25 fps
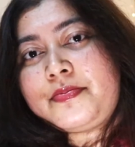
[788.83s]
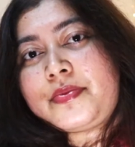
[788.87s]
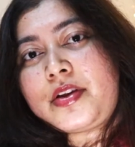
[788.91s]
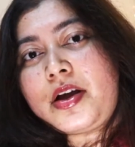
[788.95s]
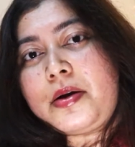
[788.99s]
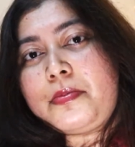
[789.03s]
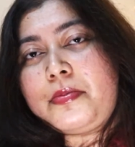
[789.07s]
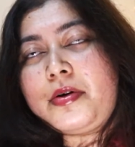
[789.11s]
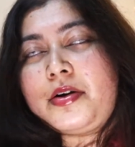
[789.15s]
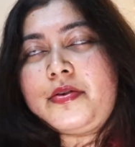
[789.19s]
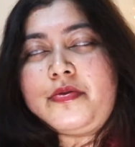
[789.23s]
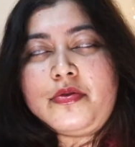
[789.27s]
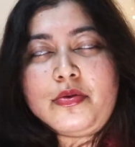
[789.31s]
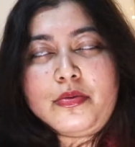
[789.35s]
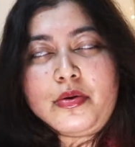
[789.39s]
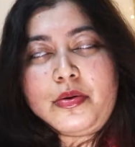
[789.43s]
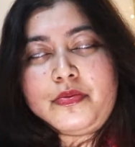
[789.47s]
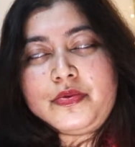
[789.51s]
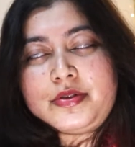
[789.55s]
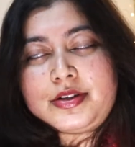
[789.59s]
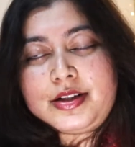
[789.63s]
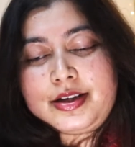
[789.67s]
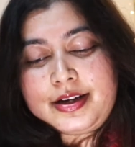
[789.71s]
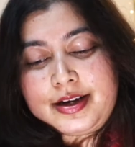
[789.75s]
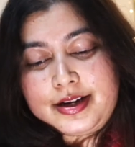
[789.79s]
apart from
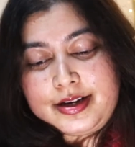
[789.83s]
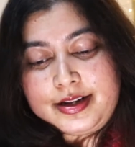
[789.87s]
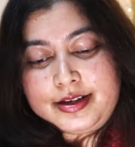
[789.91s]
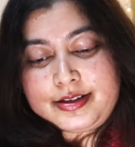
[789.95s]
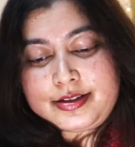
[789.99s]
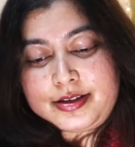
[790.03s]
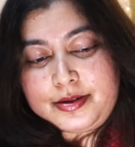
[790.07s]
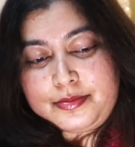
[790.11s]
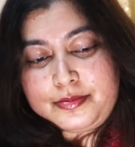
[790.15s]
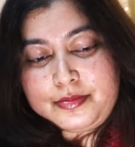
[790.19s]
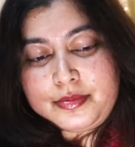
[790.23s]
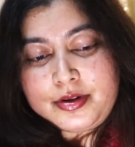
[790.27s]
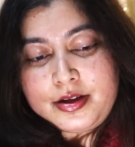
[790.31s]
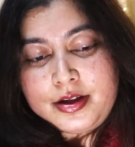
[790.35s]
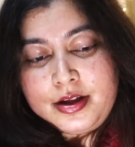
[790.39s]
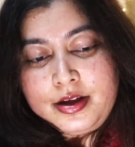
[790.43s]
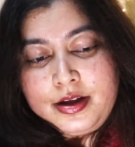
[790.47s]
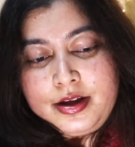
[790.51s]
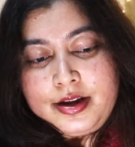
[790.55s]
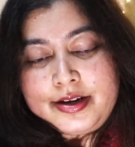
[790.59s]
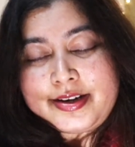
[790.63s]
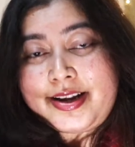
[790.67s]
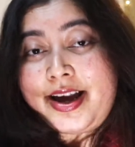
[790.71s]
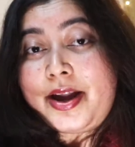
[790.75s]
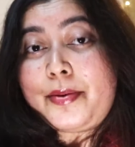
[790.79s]
obviously getting some
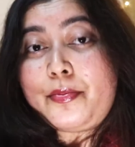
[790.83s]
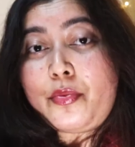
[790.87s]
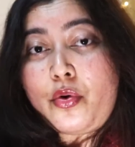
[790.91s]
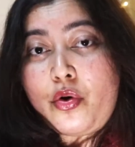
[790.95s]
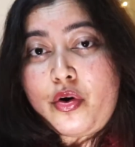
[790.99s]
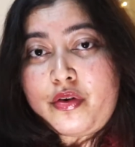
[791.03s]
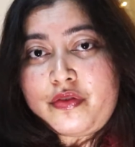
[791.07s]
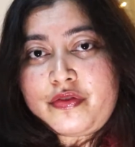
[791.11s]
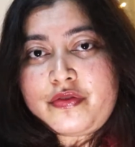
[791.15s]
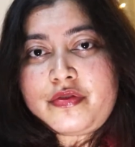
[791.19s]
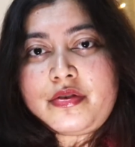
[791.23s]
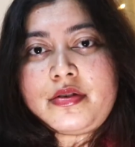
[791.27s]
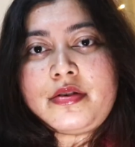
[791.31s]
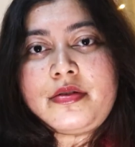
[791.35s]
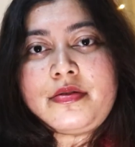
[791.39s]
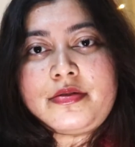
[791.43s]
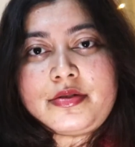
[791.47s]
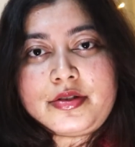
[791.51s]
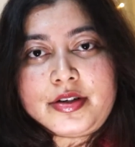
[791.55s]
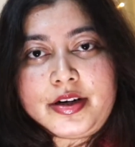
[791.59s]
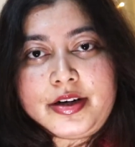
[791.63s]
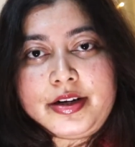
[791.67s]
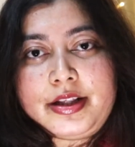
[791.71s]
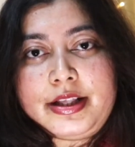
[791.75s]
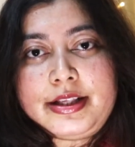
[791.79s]
time off
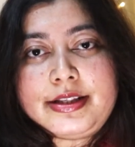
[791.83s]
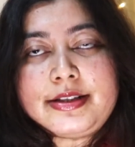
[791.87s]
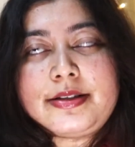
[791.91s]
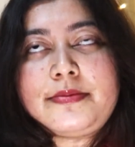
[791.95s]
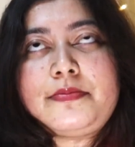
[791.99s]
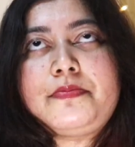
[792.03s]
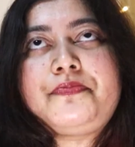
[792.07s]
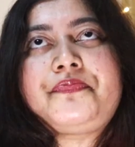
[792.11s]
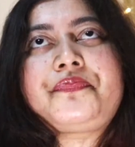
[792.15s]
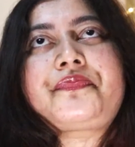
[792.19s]
studies.